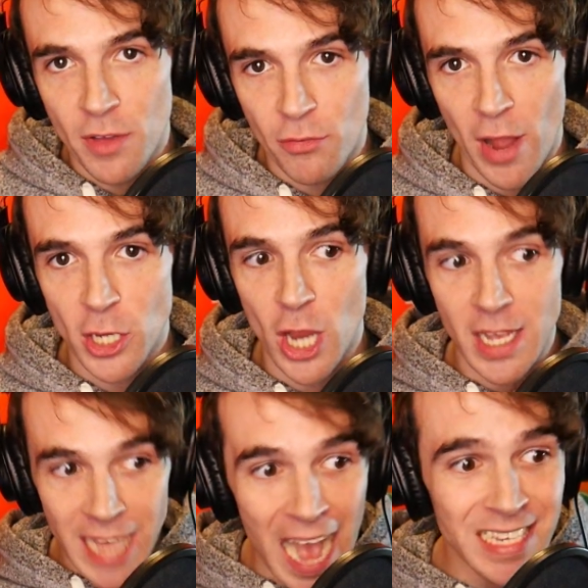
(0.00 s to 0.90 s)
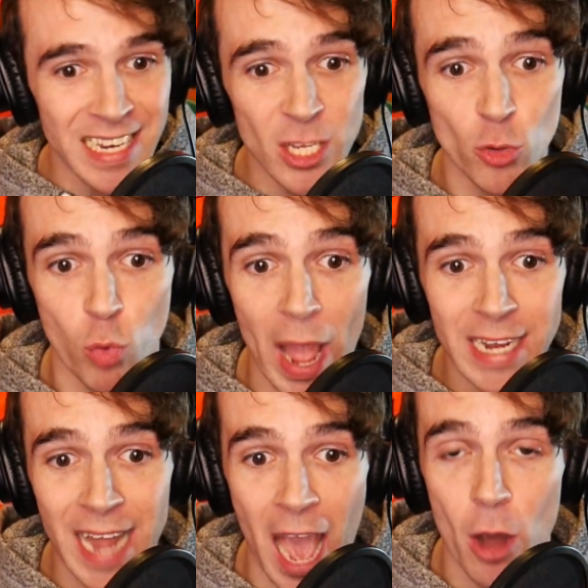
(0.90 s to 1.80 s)
franchise as it is right
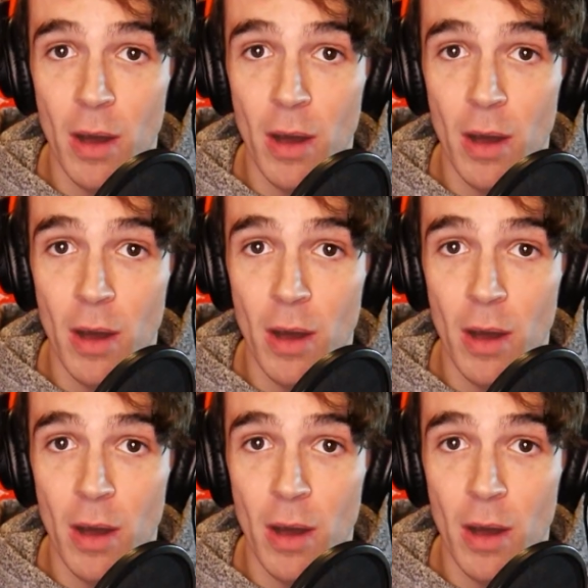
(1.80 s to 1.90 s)
now,